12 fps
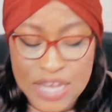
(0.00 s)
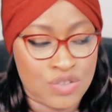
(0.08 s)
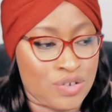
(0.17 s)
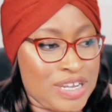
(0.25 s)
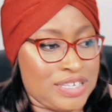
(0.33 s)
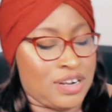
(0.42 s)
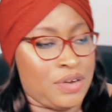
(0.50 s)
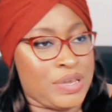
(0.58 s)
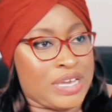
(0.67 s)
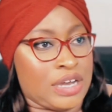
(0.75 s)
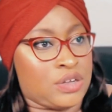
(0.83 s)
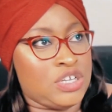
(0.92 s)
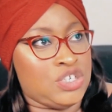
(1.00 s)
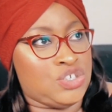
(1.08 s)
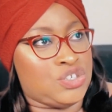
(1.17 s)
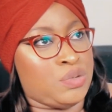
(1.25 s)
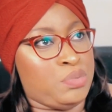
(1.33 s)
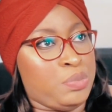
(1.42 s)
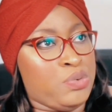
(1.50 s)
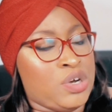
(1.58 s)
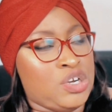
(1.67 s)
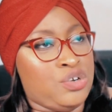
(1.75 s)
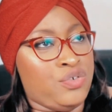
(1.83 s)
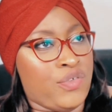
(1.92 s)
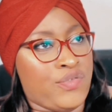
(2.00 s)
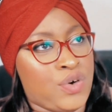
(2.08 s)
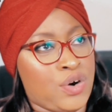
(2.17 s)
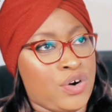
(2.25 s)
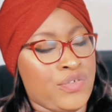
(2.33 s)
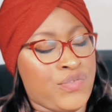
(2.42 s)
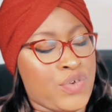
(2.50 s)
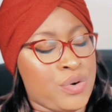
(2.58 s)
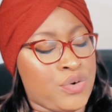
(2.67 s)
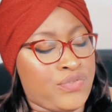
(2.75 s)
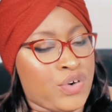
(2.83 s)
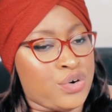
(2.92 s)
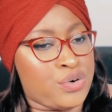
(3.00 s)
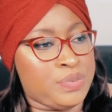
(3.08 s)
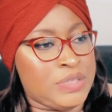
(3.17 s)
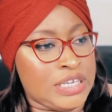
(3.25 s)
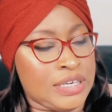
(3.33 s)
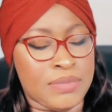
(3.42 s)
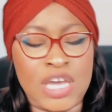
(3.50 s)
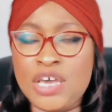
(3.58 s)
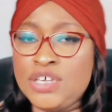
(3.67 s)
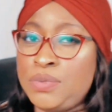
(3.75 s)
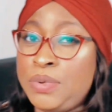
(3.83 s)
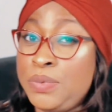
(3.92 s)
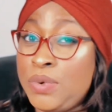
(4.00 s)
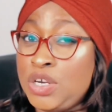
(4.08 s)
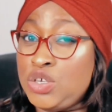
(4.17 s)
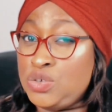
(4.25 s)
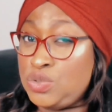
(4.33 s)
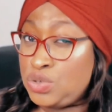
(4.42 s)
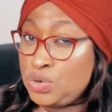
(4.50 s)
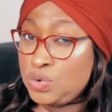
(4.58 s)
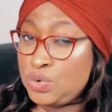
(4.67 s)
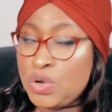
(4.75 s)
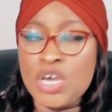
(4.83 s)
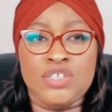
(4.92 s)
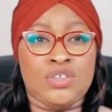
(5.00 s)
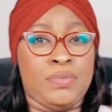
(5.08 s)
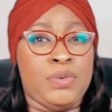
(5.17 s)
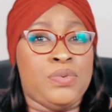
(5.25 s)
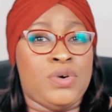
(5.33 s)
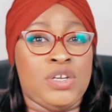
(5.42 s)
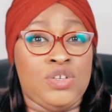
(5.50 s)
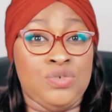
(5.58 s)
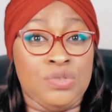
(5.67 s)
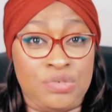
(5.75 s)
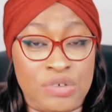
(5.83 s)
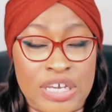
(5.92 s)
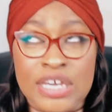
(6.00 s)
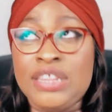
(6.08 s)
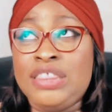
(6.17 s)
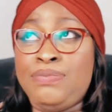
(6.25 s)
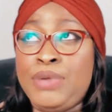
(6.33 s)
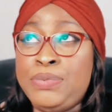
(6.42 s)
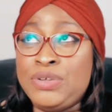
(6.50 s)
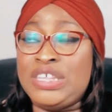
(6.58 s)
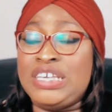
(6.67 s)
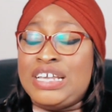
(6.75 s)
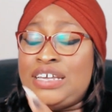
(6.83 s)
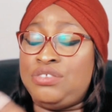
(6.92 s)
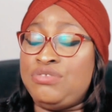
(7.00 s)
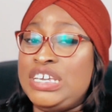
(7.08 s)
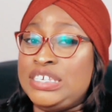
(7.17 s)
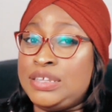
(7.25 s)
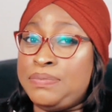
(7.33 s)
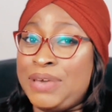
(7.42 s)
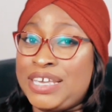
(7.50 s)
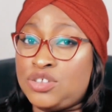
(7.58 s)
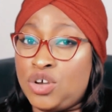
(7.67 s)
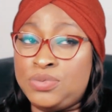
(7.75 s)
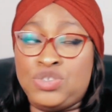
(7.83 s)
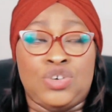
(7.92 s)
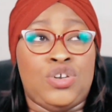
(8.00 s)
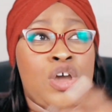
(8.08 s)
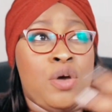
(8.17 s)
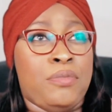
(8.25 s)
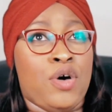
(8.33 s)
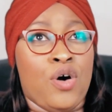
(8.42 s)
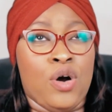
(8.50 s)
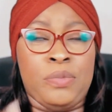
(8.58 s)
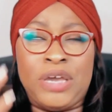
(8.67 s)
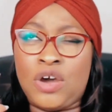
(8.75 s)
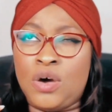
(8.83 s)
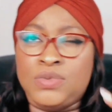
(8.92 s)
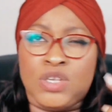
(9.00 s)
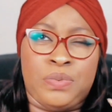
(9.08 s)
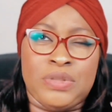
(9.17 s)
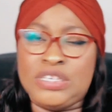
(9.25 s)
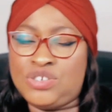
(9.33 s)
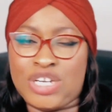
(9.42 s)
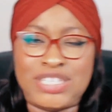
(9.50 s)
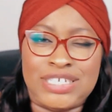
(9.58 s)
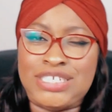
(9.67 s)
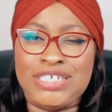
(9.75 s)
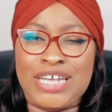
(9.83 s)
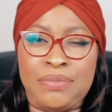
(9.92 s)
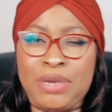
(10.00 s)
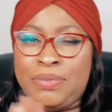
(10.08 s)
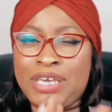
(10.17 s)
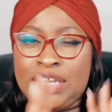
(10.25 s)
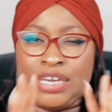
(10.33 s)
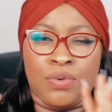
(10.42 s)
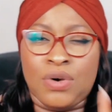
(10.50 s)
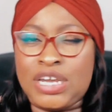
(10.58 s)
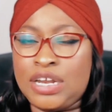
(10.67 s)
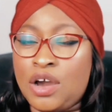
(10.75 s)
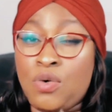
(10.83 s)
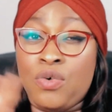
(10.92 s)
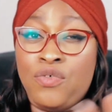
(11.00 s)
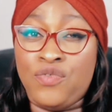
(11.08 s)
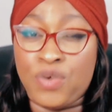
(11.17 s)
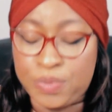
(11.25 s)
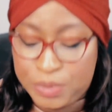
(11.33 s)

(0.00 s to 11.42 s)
So they start with calculations. Some people want to do a four group team. Some people want to do two. Some people want to do three. People think that three is the best option, but Orbit comes up with this strategy that maybe he can work it out with four